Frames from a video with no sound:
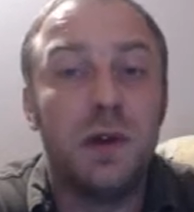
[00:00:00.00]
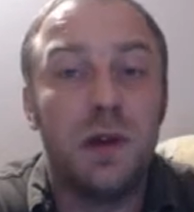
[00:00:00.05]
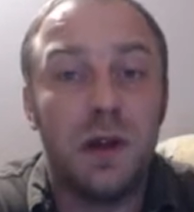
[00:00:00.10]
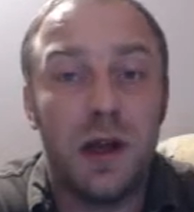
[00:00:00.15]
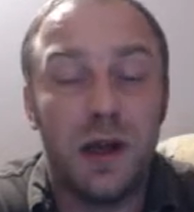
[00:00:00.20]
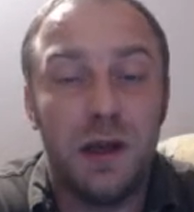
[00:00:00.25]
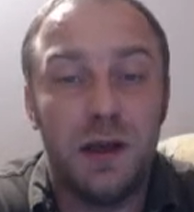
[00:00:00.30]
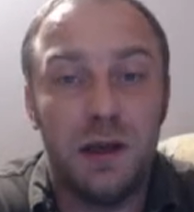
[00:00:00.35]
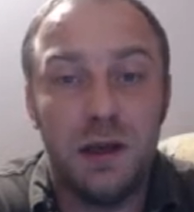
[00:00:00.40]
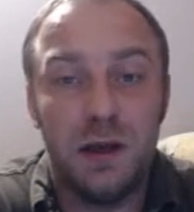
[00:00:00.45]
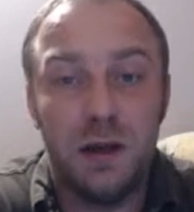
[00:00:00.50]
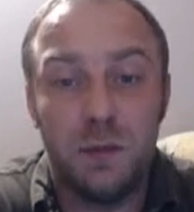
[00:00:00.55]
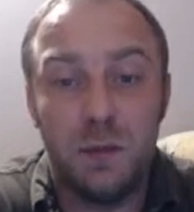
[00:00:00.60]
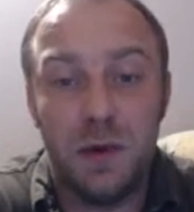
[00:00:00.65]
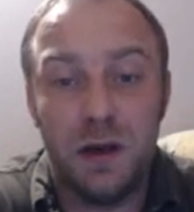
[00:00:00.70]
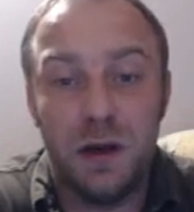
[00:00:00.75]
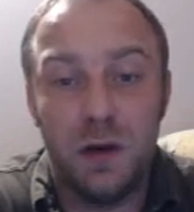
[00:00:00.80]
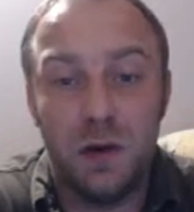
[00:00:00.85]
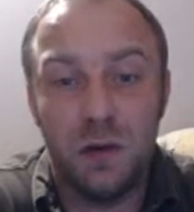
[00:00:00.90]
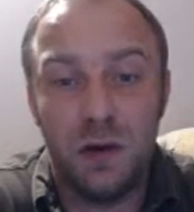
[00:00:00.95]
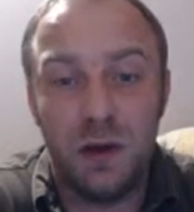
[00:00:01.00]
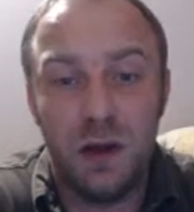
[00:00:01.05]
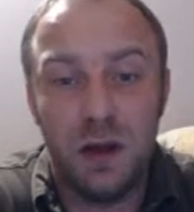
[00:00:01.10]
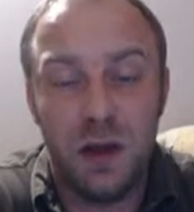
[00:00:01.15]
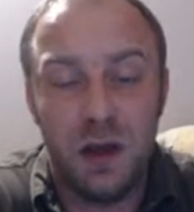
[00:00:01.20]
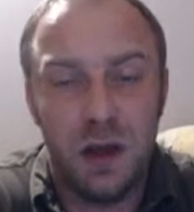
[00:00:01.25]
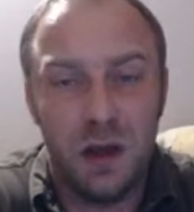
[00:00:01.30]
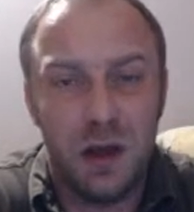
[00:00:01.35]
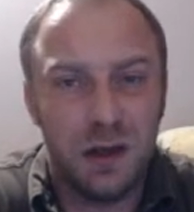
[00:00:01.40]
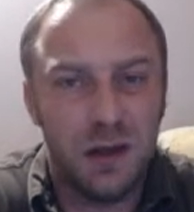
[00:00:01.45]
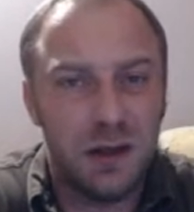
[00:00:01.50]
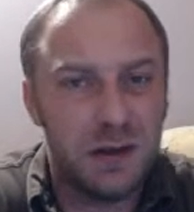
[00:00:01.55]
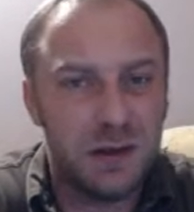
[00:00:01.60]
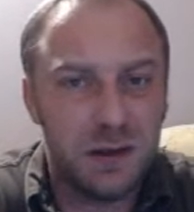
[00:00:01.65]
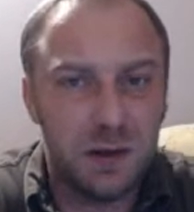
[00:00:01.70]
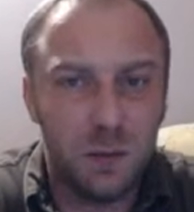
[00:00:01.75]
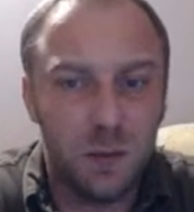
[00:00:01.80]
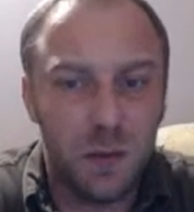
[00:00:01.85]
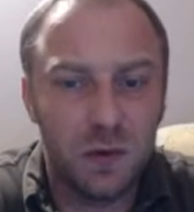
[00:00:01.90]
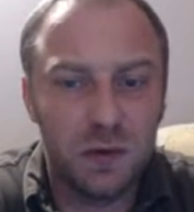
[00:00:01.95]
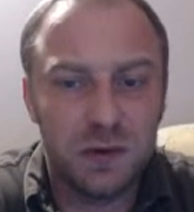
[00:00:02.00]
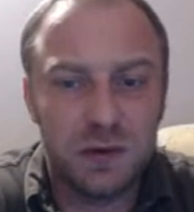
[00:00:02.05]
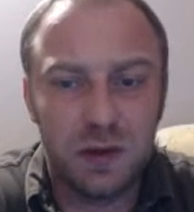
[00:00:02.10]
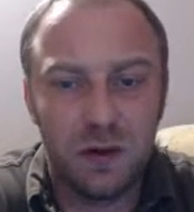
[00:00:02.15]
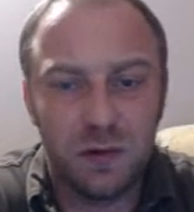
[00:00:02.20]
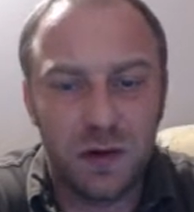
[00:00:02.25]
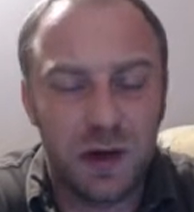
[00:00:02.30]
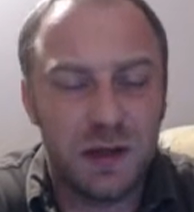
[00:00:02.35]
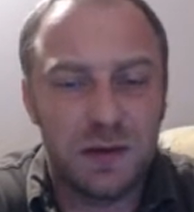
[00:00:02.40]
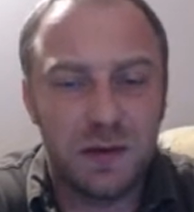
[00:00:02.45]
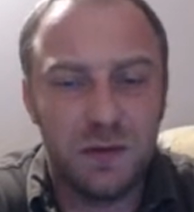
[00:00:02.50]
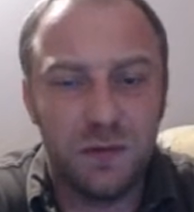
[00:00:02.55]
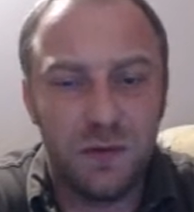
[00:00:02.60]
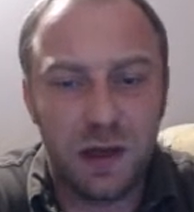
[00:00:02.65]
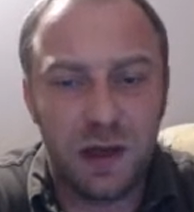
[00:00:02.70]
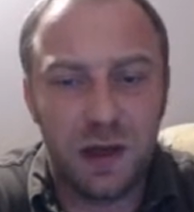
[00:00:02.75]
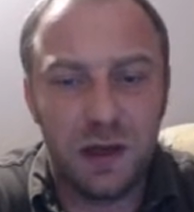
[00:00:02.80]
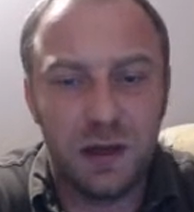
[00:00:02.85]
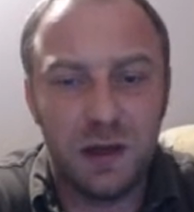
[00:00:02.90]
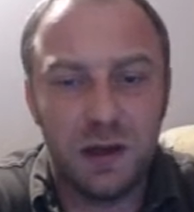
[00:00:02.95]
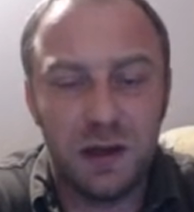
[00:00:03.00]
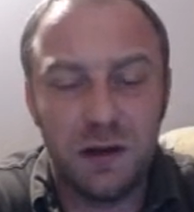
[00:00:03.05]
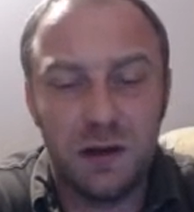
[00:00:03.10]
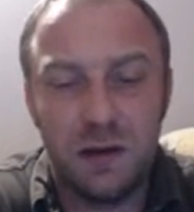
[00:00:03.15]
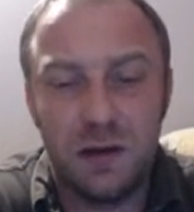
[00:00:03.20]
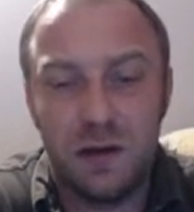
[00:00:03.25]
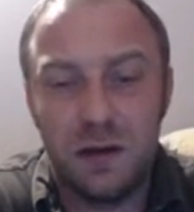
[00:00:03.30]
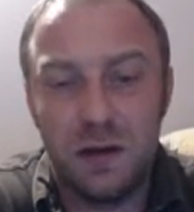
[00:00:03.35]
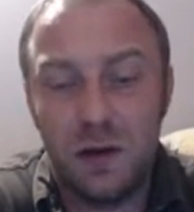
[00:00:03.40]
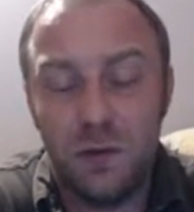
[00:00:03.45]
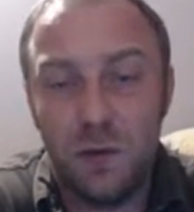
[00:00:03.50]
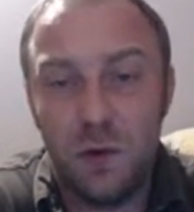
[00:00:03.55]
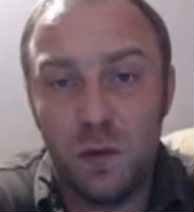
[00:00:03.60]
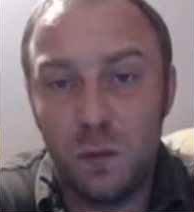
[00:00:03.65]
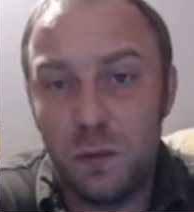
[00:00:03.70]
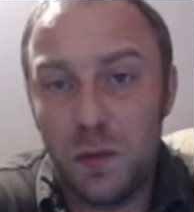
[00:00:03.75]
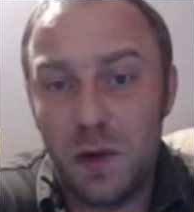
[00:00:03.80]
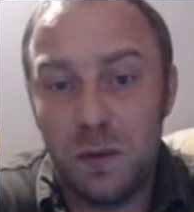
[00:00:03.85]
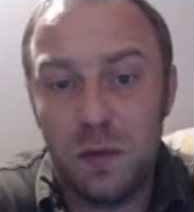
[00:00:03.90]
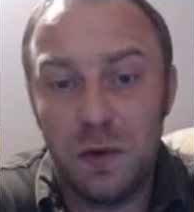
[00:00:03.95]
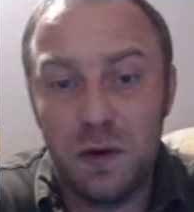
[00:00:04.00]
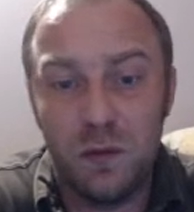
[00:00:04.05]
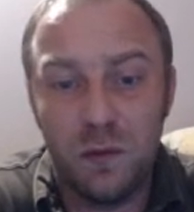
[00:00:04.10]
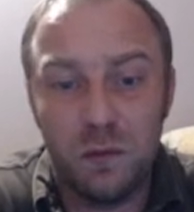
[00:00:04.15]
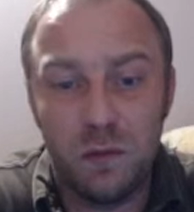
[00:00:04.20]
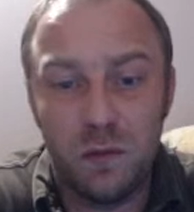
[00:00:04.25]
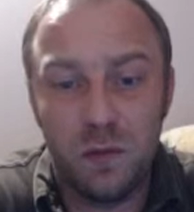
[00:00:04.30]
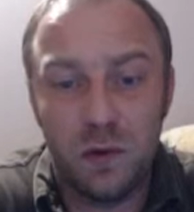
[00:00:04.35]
line in the benoni and it's the most aggressive line and if you maybe uh,